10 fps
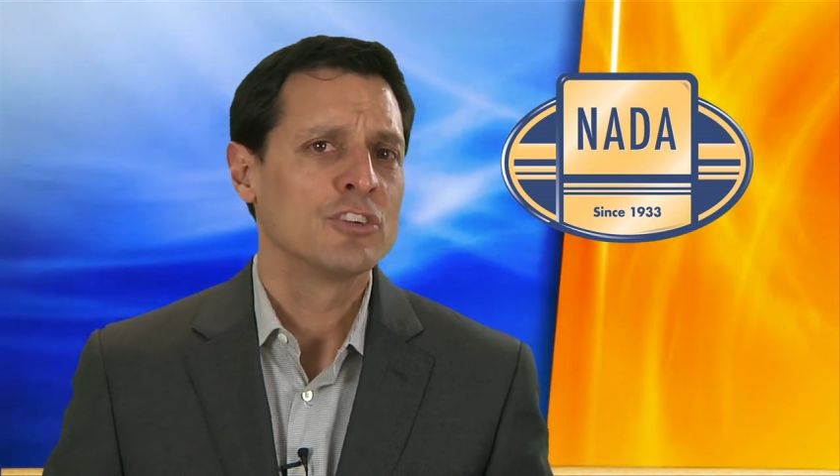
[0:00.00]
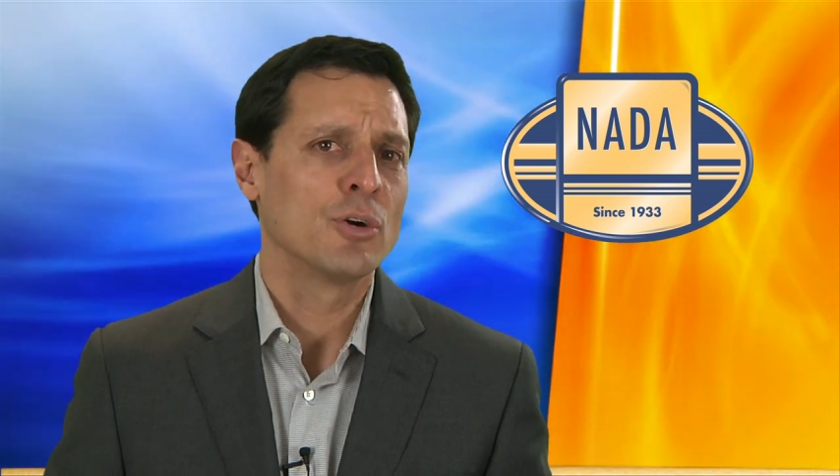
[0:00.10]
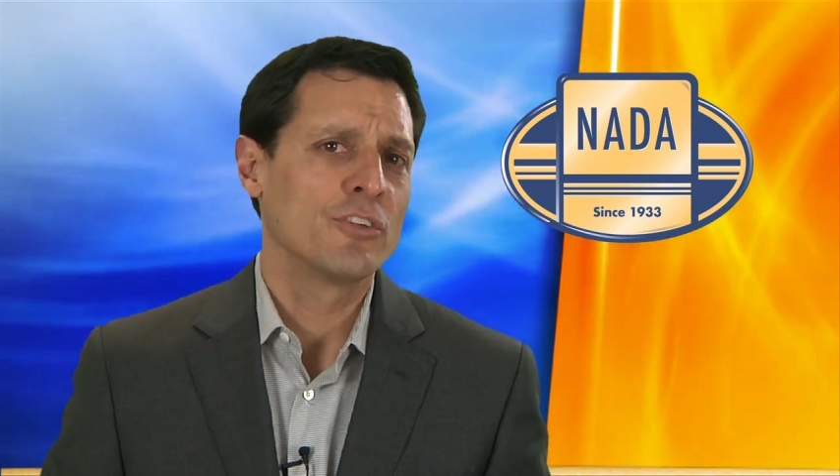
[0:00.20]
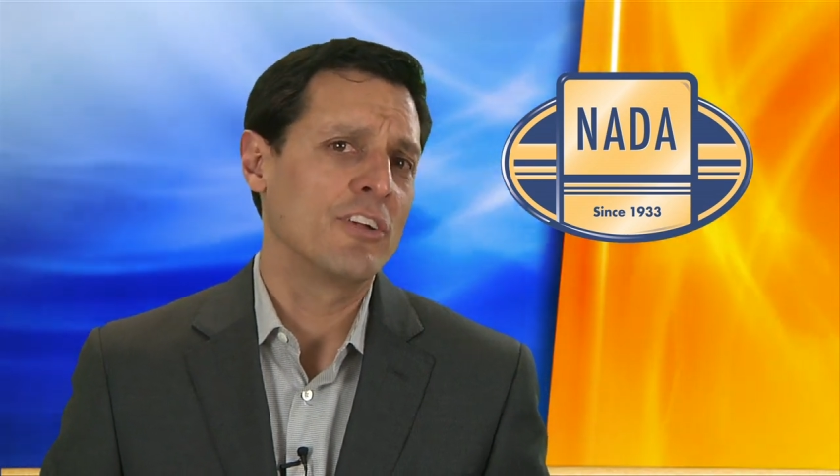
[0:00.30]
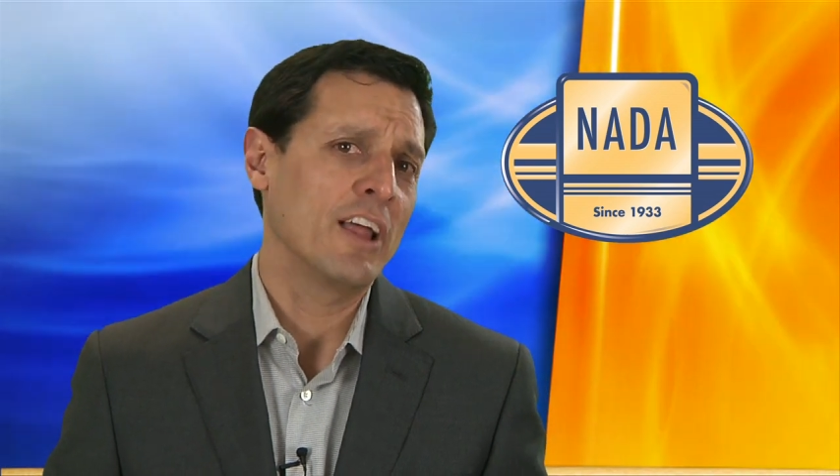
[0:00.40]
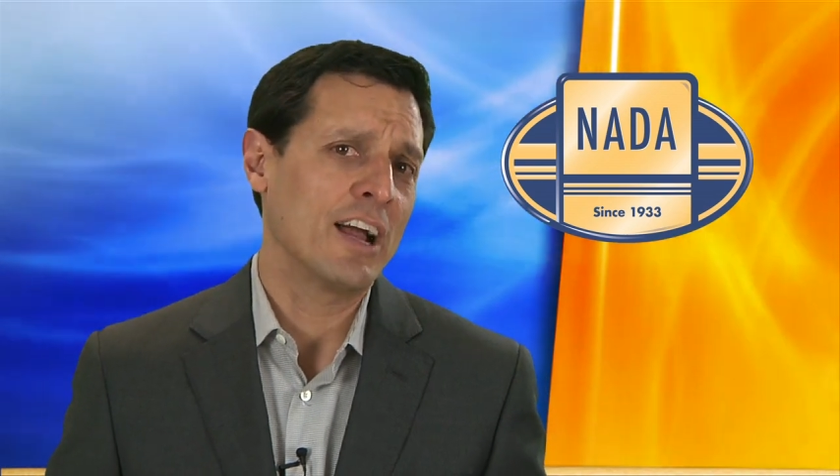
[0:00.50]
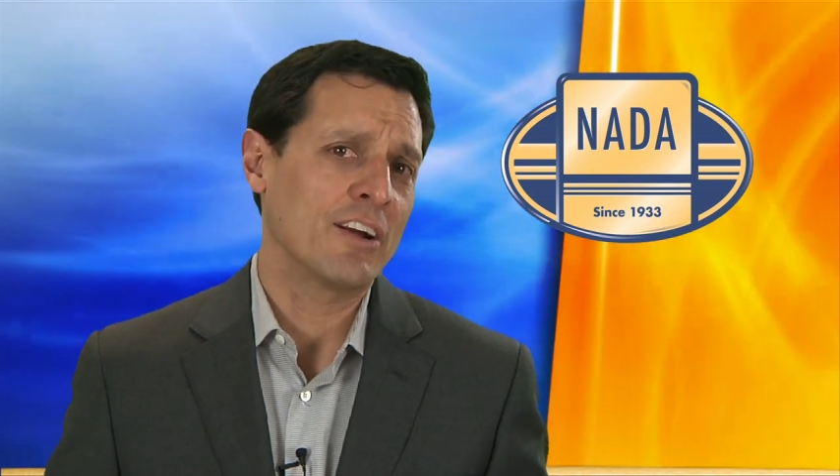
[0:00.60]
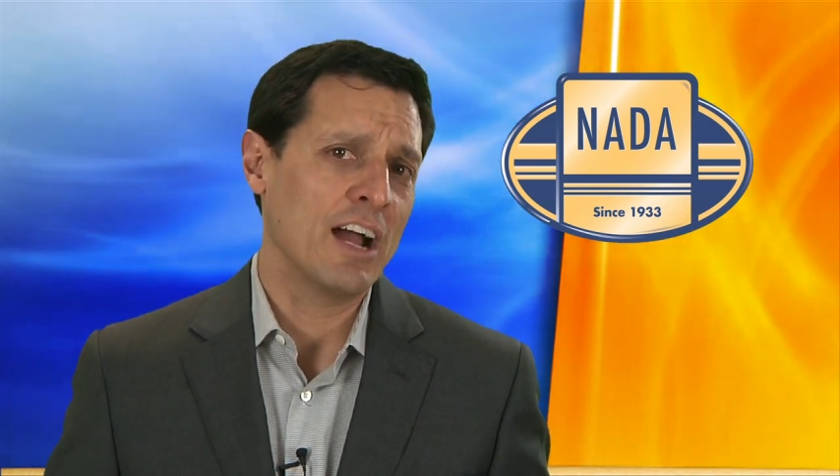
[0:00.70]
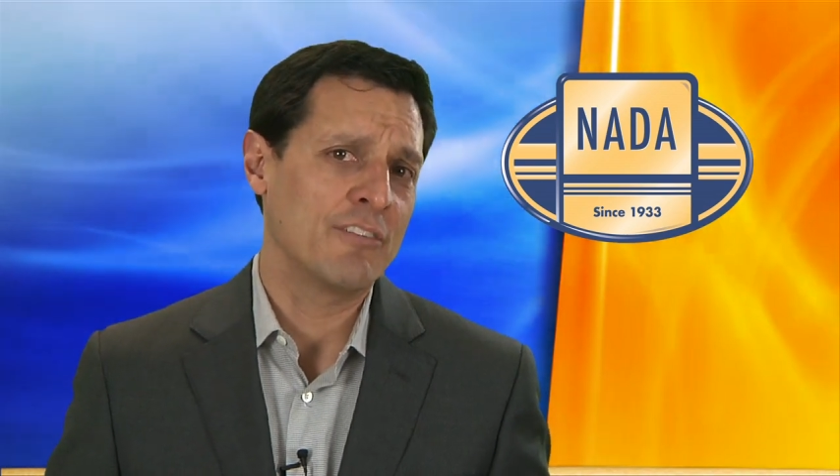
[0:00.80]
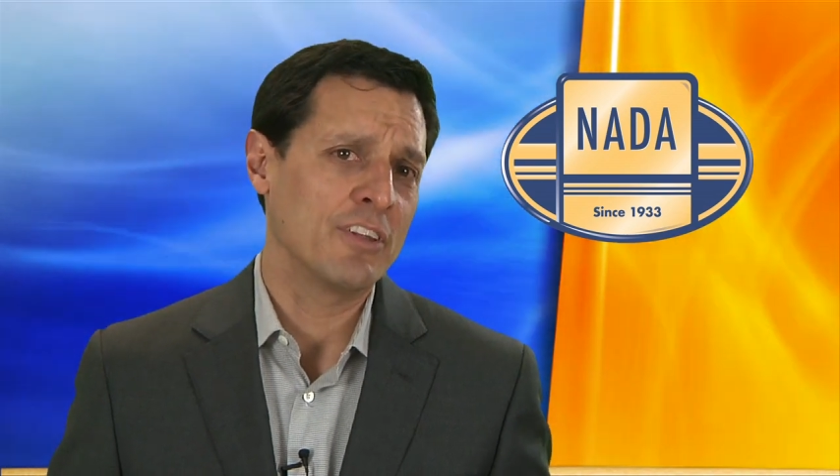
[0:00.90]
toward the
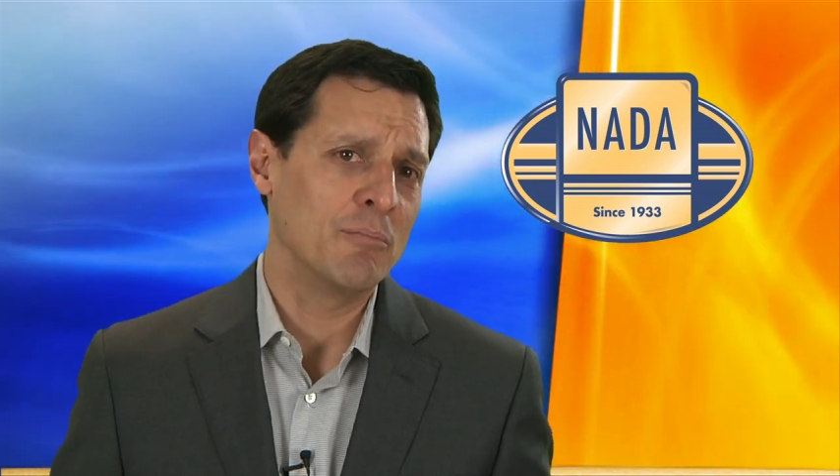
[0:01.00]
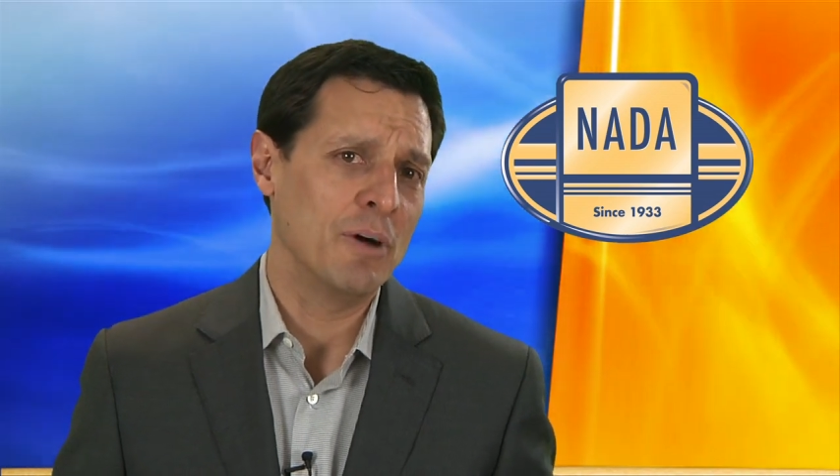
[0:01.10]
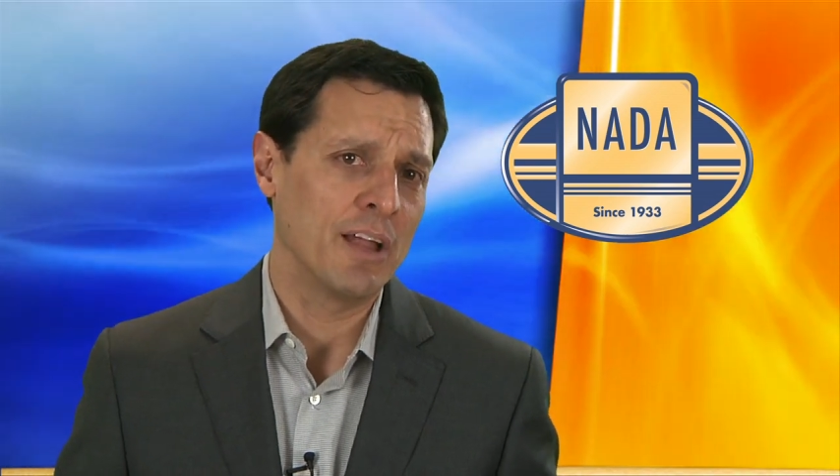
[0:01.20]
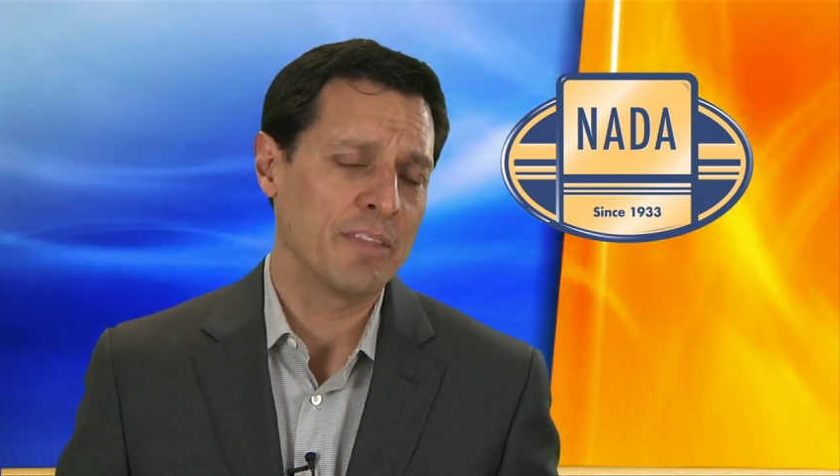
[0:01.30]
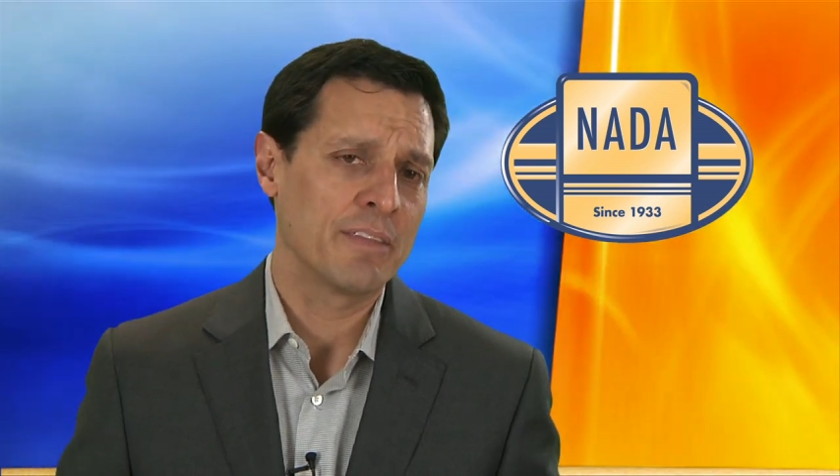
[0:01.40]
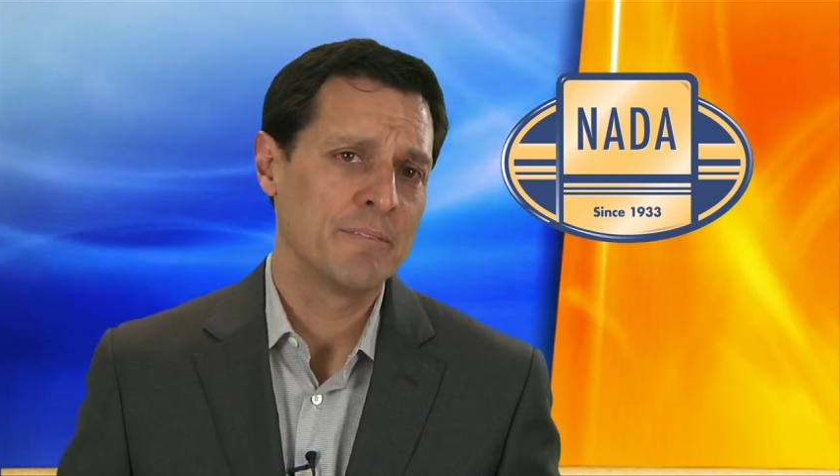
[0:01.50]
latter half of the month.